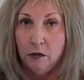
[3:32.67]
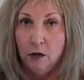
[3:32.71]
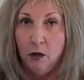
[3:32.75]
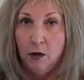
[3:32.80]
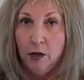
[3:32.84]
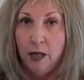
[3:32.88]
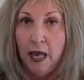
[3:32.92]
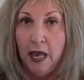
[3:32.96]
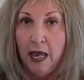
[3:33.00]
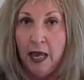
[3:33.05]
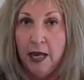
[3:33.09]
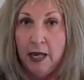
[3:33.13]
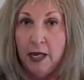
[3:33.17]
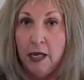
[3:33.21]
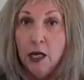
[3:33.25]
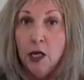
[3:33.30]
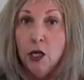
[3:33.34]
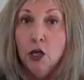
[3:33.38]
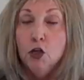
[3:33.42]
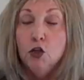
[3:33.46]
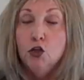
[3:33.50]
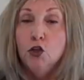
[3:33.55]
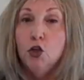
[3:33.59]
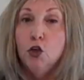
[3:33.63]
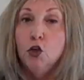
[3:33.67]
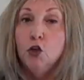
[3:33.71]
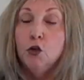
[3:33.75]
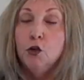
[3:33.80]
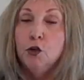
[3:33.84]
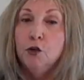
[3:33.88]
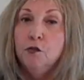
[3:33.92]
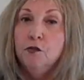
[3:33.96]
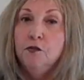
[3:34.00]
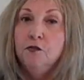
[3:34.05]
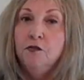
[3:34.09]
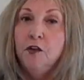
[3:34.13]
Okay? So you're
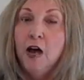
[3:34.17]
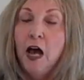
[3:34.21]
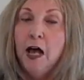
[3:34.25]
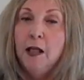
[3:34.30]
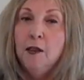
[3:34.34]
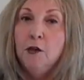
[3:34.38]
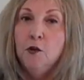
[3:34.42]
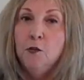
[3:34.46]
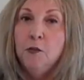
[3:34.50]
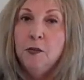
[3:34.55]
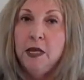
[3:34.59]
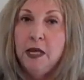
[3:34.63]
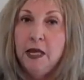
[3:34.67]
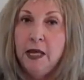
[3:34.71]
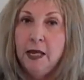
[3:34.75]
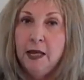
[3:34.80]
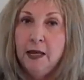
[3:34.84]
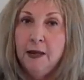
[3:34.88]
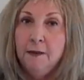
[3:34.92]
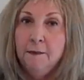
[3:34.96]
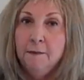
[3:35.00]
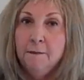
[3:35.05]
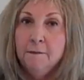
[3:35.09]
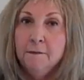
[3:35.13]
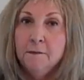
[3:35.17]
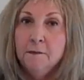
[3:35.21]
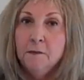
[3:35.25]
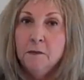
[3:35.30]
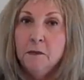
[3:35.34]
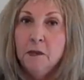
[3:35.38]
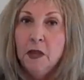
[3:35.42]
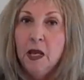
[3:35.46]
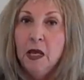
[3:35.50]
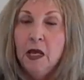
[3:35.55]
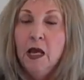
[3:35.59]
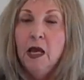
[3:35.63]
going to follow me,
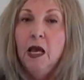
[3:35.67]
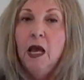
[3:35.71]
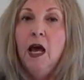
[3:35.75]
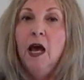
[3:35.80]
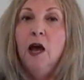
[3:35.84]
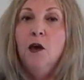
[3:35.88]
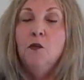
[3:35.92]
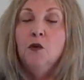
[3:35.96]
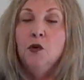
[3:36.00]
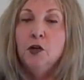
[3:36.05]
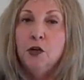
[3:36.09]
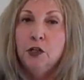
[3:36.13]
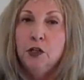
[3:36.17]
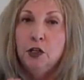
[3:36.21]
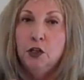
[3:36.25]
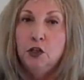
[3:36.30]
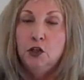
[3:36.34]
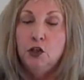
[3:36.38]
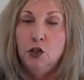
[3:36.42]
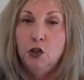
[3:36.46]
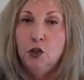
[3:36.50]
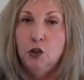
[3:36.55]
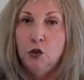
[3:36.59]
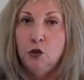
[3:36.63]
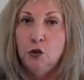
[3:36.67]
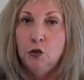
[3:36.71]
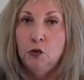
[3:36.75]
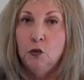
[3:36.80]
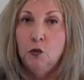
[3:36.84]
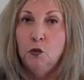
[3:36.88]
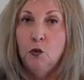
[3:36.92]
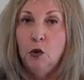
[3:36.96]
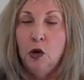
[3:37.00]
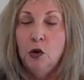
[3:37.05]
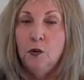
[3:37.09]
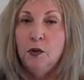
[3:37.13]
and we're going to do
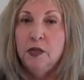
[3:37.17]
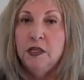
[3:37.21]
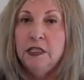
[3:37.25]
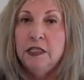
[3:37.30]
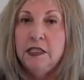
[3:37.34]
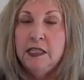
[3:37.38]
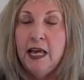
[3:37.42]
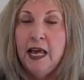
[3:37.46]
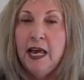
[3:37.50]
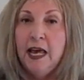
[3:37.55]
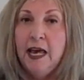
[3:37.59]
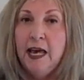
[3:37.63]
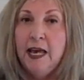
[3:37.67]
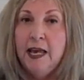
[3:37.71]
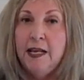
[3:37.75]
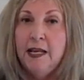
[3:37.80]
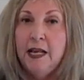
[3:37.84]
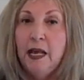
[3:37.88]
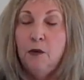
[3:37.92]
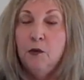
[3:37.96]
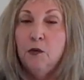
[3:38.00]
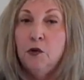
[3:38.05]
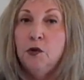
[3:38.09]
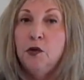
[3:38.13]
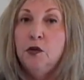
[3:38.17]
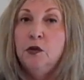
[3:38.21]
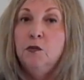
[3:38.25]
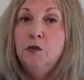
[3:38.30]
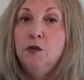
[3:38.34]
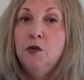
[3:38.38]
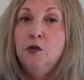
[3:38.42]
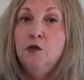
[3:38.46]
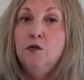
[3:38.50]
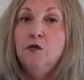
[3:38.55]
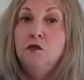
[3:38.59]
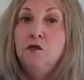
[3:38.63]
what we said, and we're going to
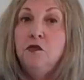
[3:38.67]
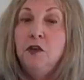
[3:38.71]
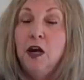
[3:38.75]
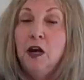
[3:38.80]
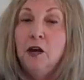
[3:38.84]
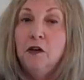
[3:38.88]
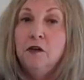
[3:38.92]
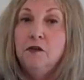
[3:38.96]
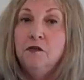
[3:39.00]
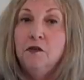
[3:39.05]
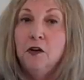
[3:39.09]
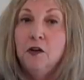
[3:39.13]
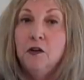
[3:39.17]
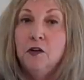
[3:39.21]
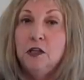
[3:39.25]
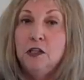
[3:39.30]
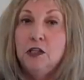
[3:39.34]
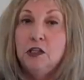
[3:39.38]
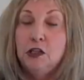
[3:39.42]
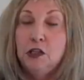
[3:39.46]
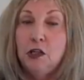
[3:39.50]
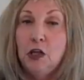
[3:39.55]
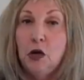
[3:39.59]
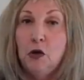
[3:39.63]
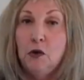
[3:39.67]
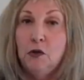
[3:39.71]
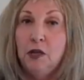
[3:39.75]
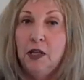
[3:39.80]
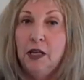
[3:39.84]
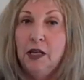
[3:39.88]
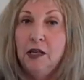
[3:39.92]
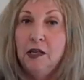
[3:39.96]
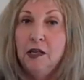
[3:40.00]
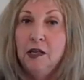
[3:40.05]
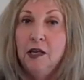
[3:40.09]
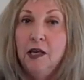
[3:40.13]
move very, very
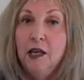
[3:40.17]
slowly.